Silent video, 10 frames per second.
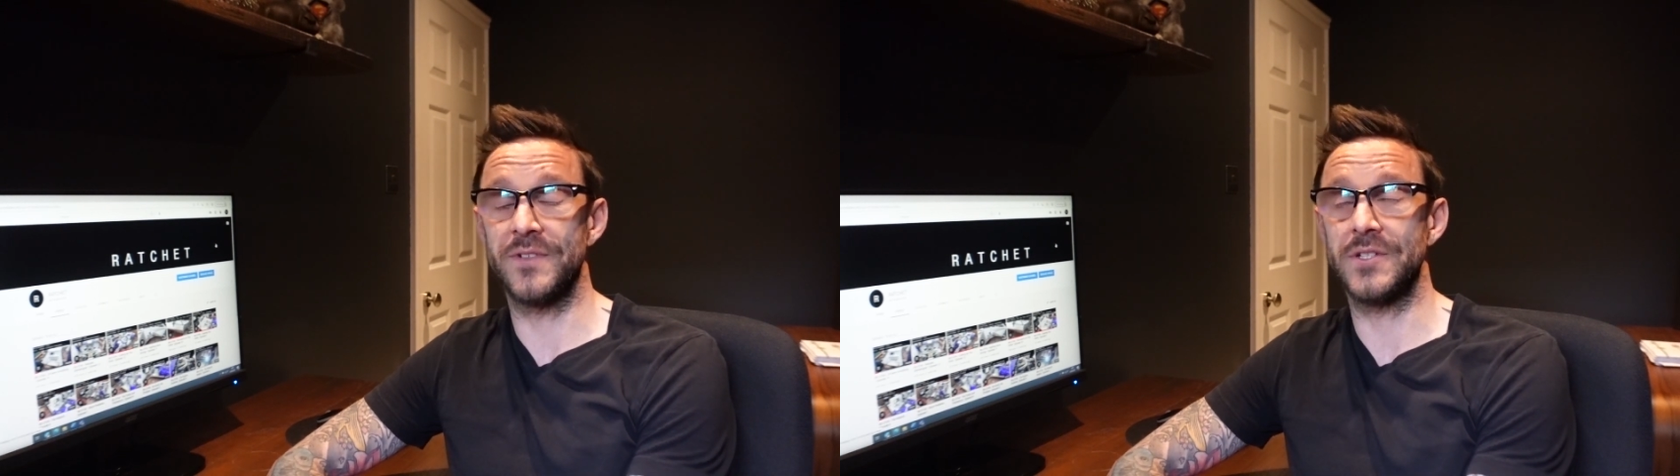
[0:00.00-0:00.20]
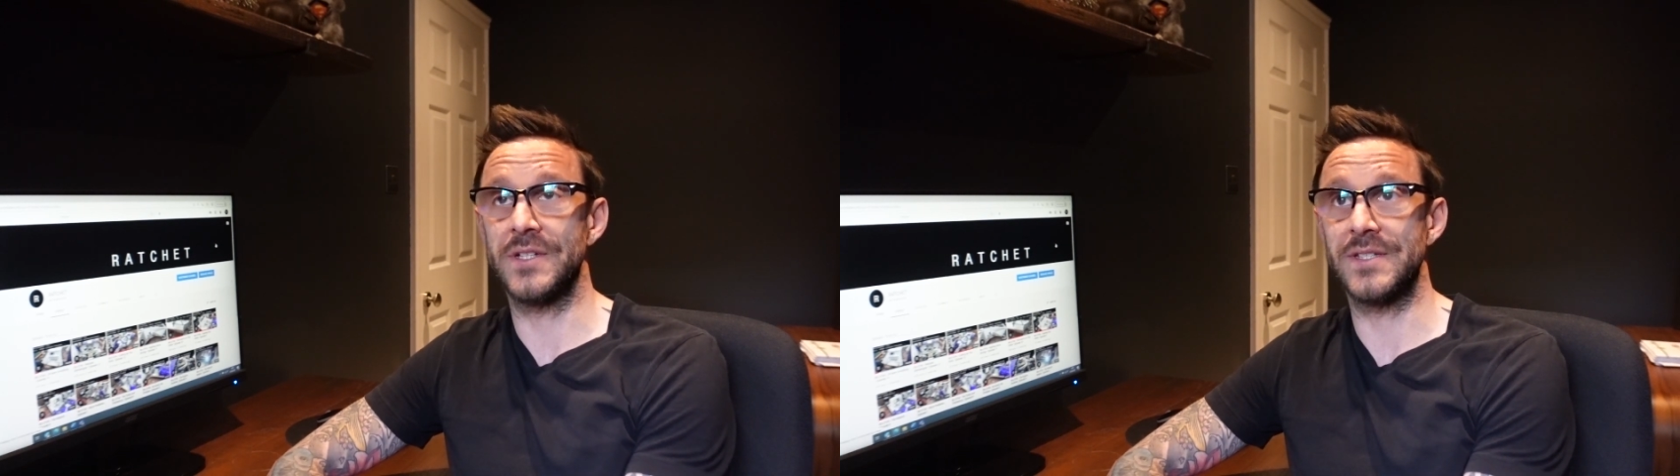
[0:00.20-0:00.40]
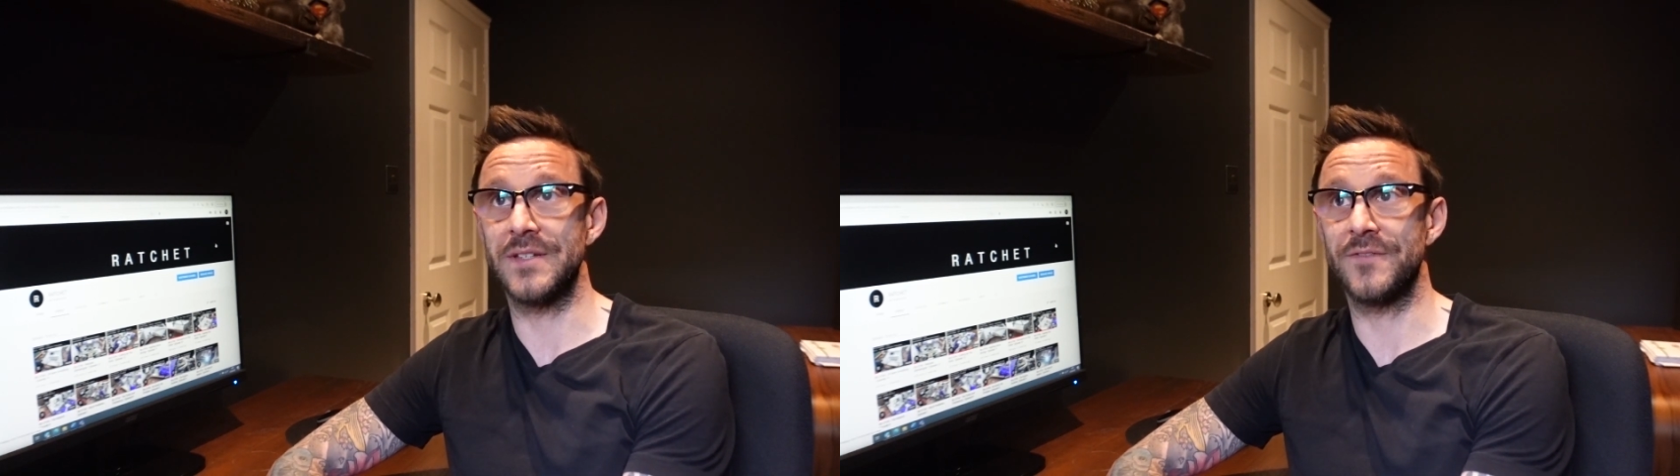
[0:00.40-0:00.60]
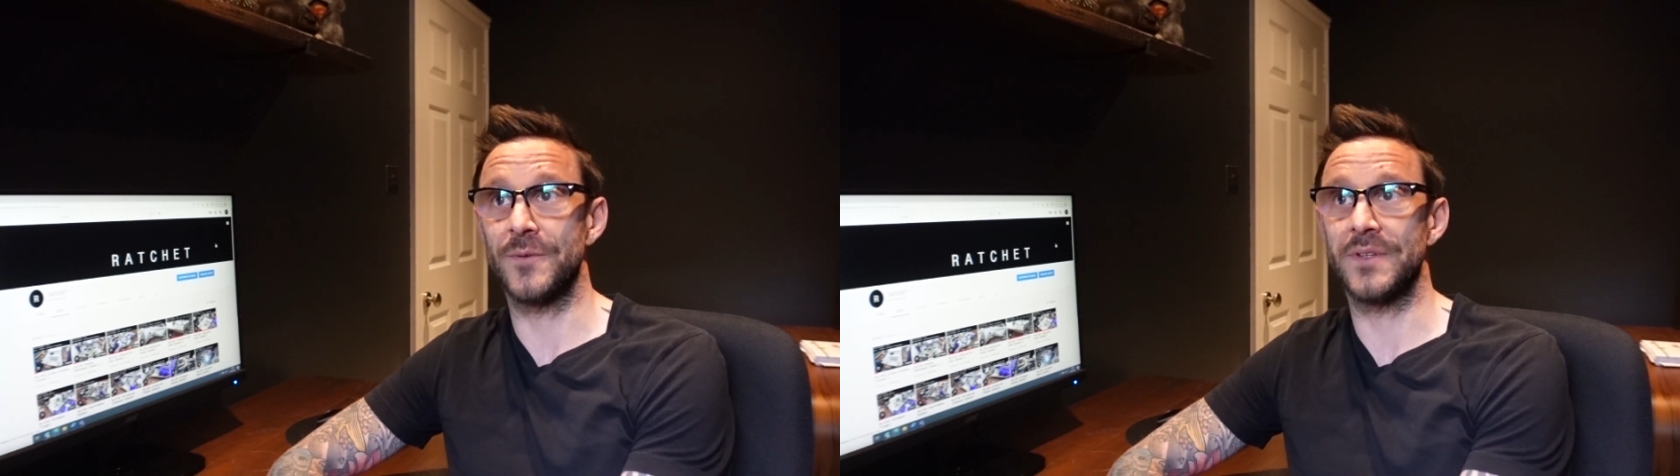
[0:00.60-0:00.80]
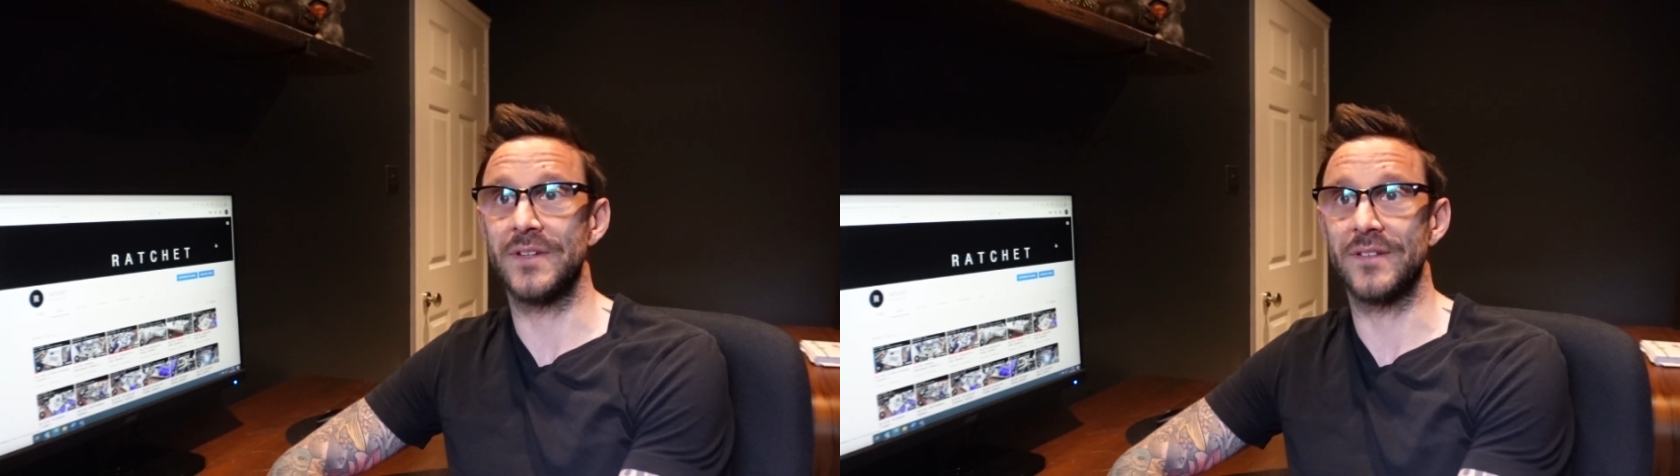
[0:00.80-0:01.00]
a
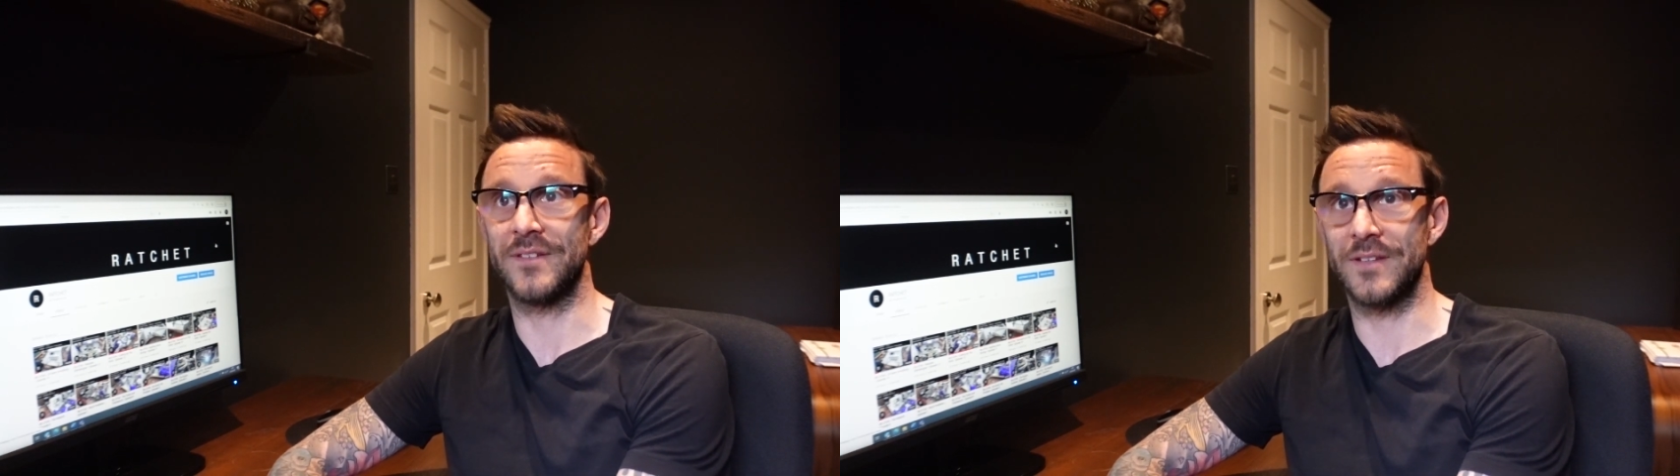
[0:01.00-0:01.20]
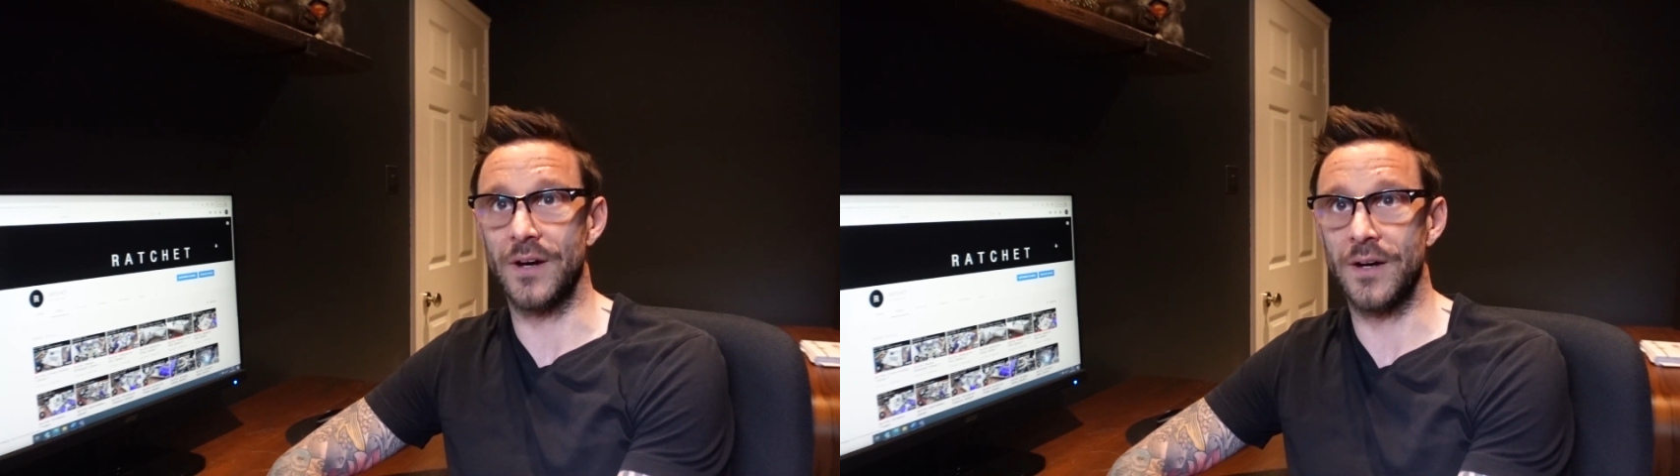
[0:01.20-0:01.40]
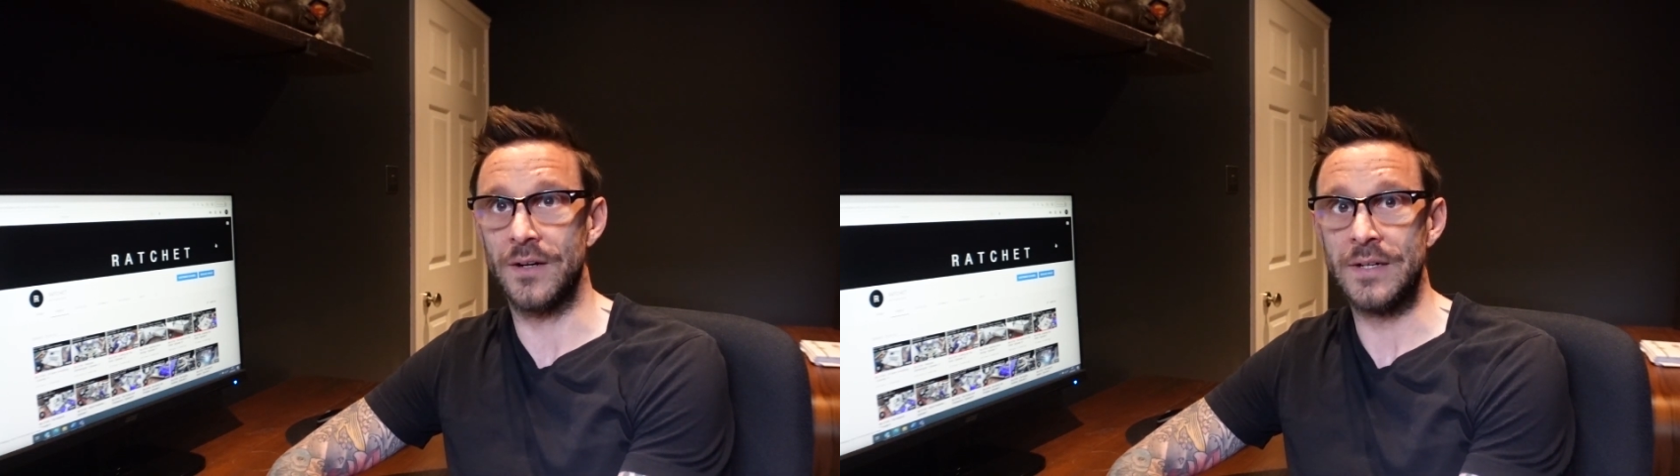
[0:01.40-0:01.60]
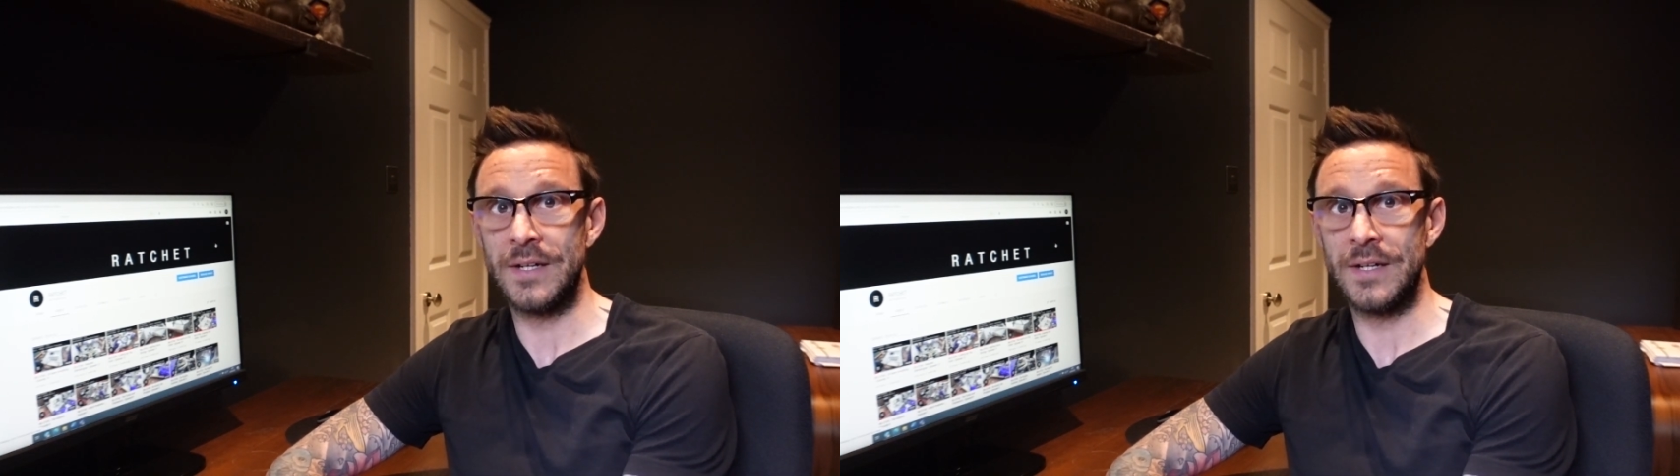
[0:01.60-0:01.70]
GT40 to start.